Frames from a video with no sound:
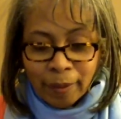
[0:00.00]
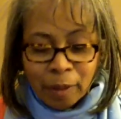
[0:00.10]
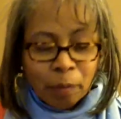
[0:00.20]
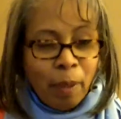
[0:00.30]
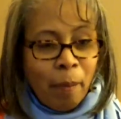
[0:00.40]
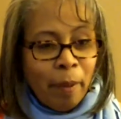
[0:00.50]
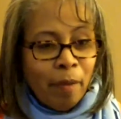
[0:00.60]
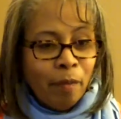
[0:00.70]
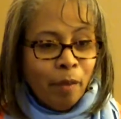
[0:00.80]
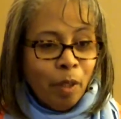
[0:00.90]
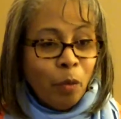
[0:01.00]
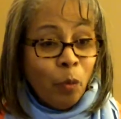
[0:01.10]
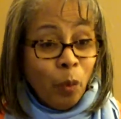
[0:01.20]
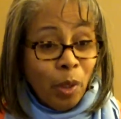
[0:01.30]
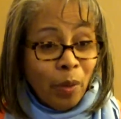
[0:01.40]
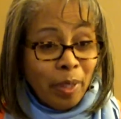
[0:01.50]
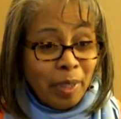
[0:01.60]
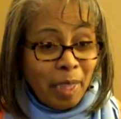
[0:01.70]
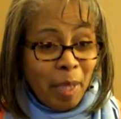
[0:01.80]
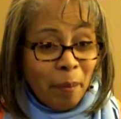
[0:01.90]
This is probably a really weird
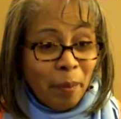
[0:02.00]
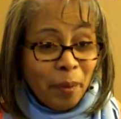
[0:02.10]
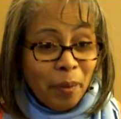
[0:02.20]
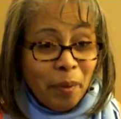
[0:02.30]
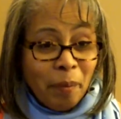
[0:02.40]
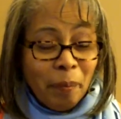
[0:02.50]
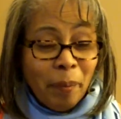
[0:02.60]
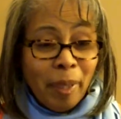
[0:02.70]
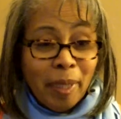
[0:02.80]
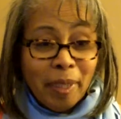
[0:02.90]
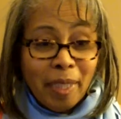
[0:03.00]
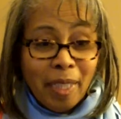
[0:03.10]
example, but